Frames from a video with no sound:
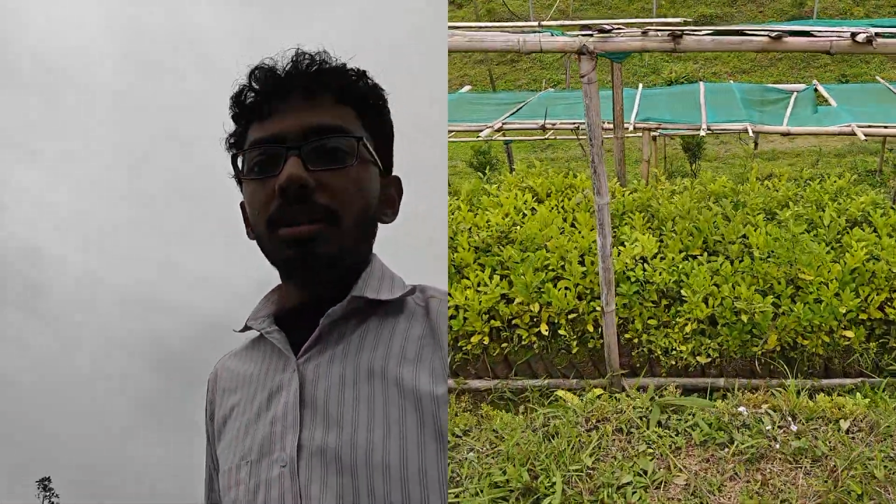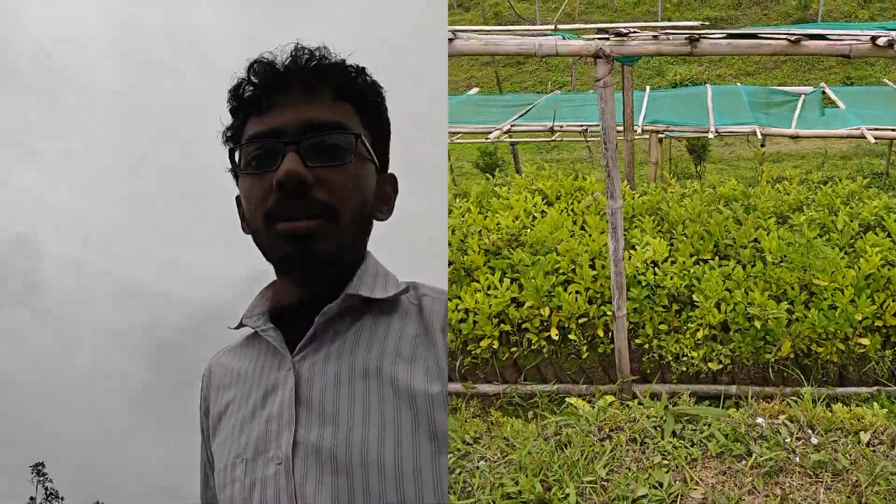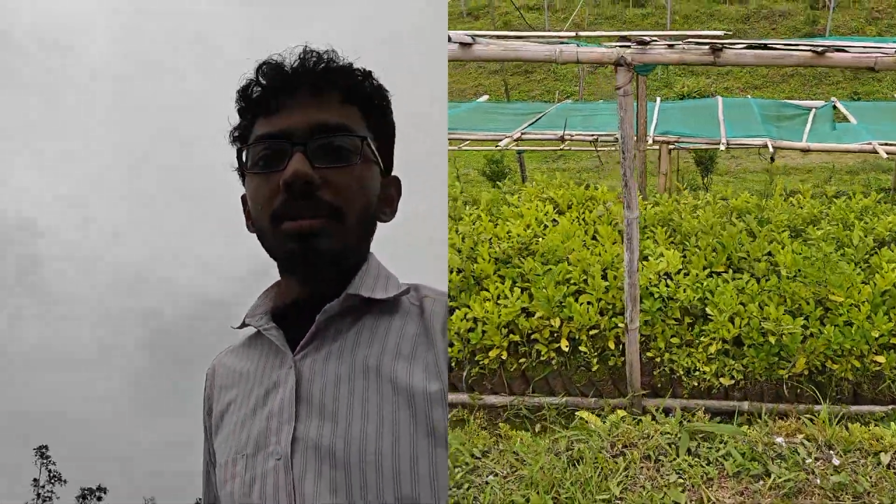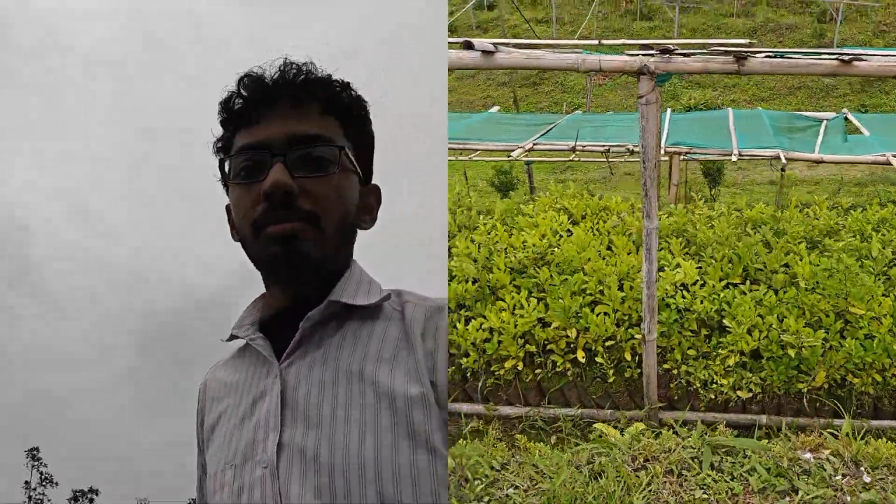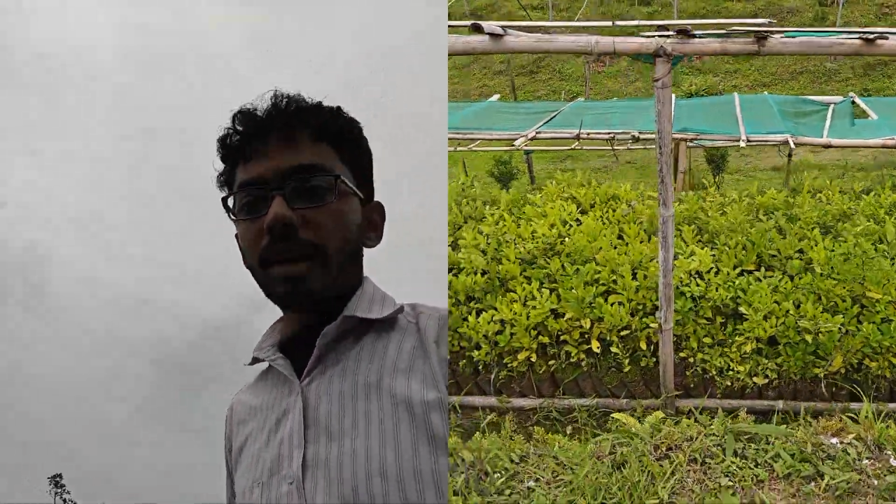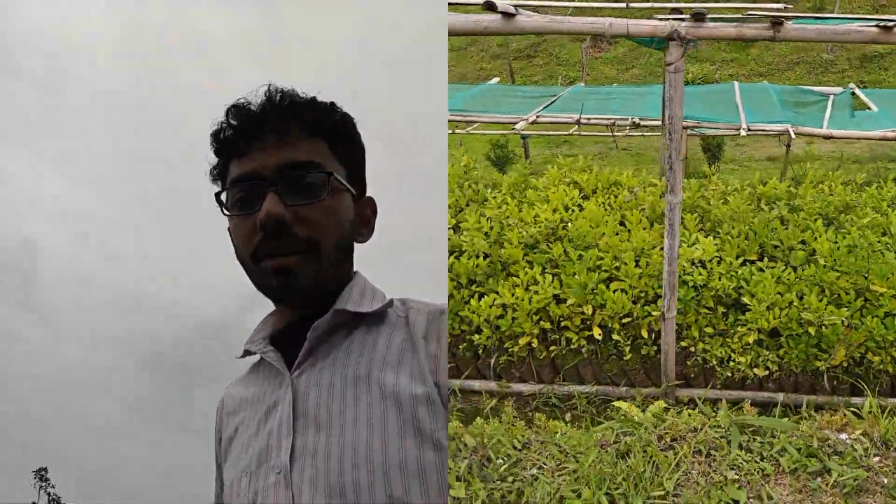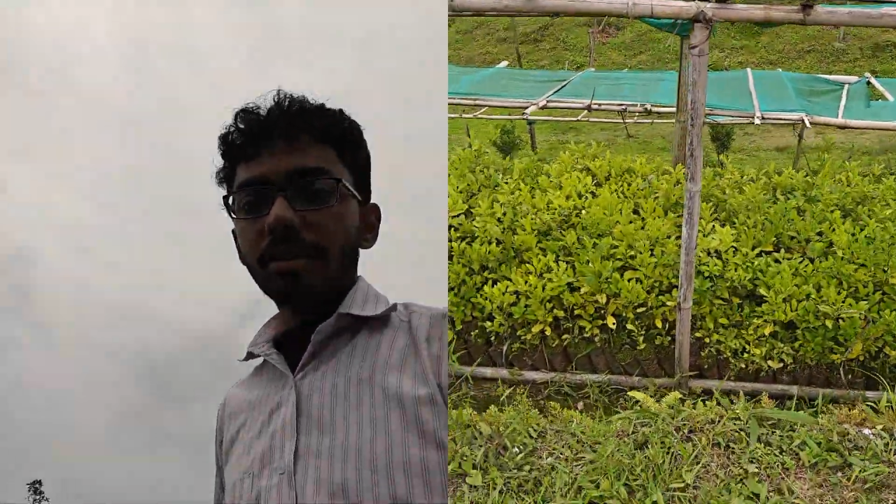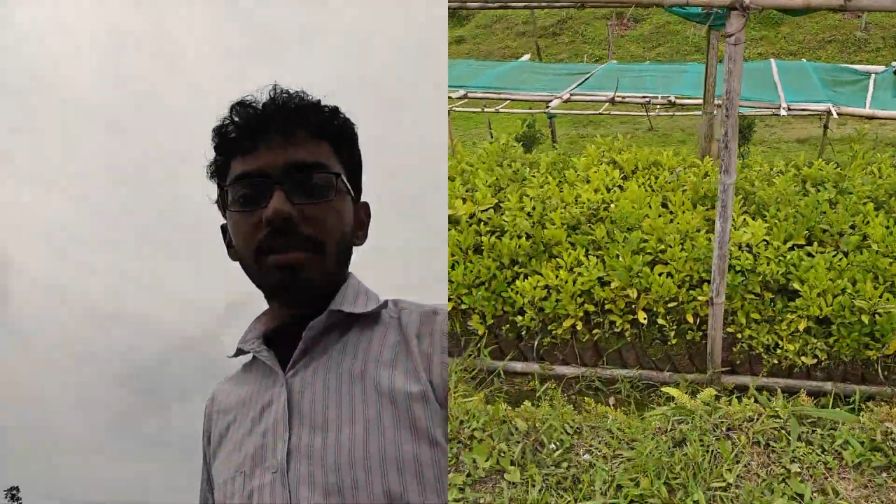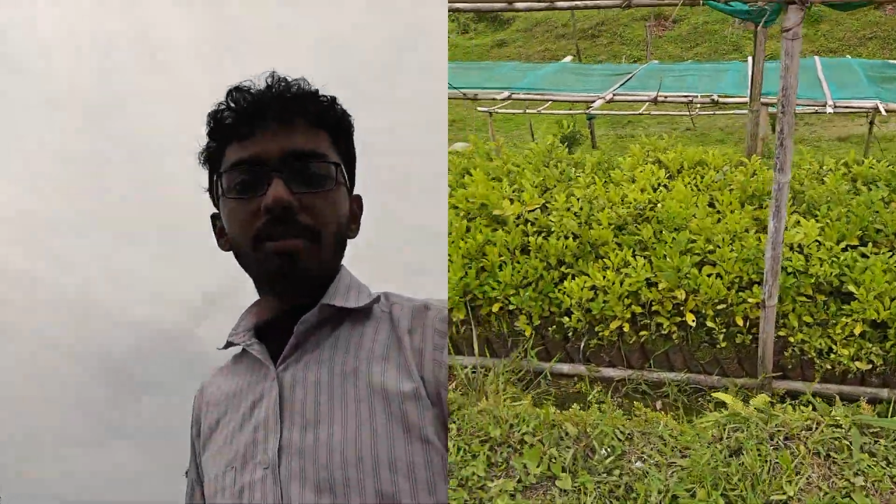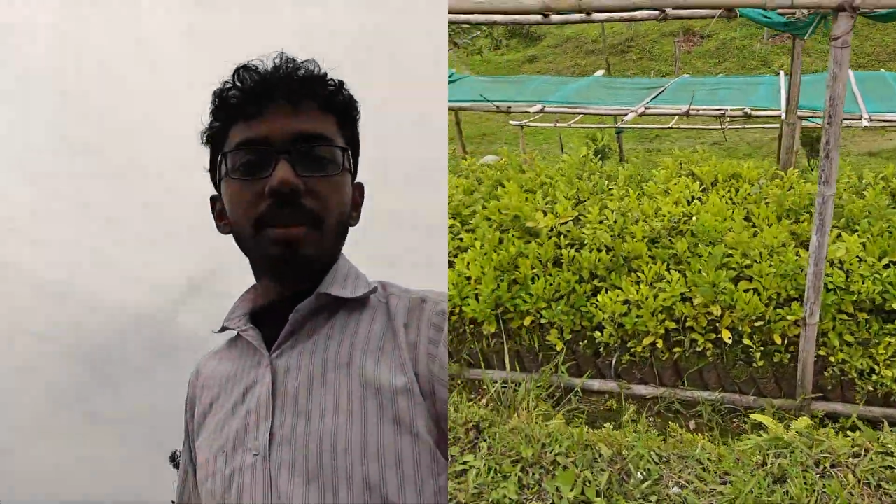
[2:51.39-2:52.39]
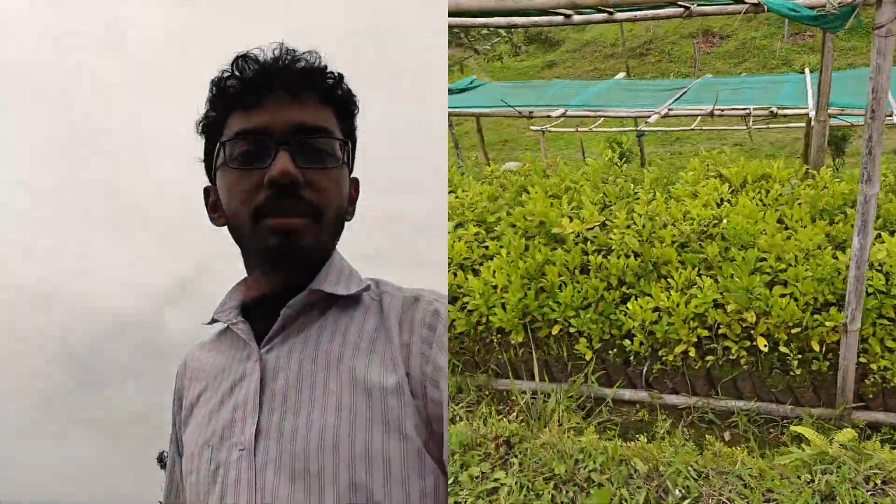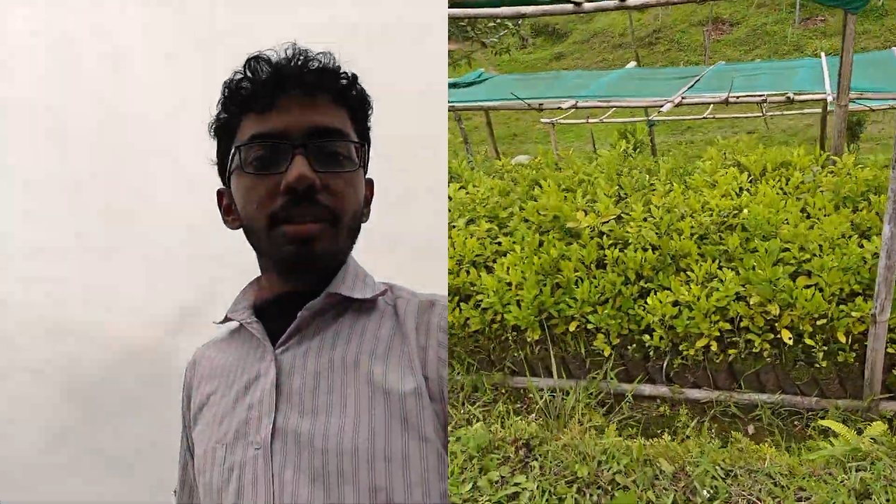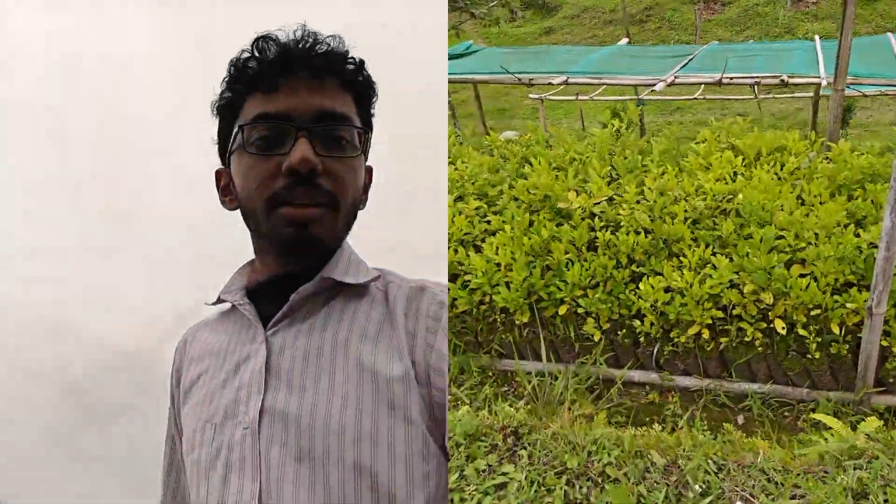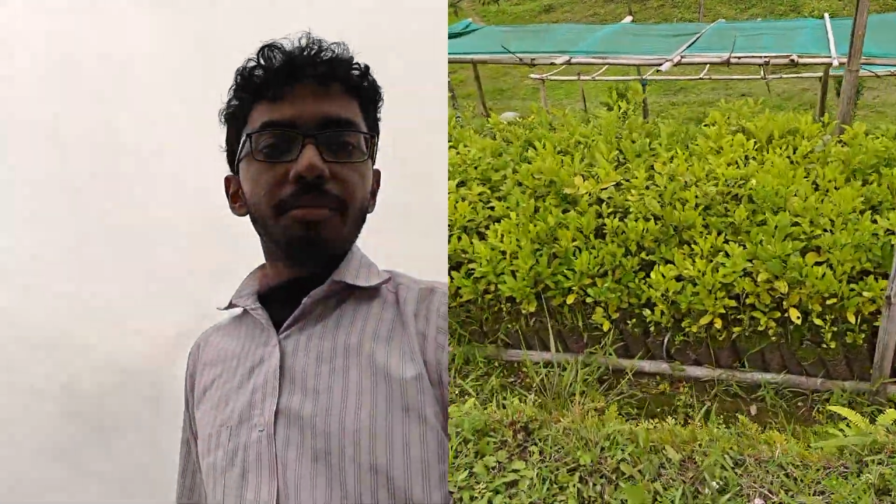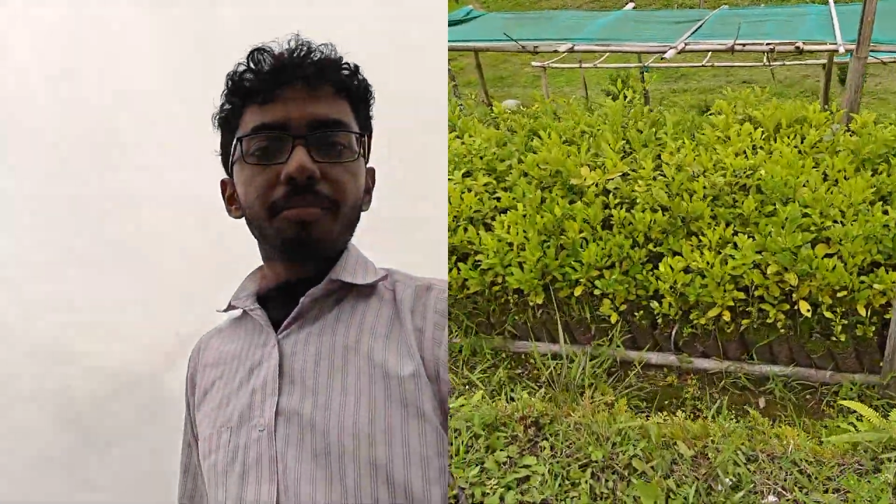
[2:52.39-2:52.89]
these plantations you can see.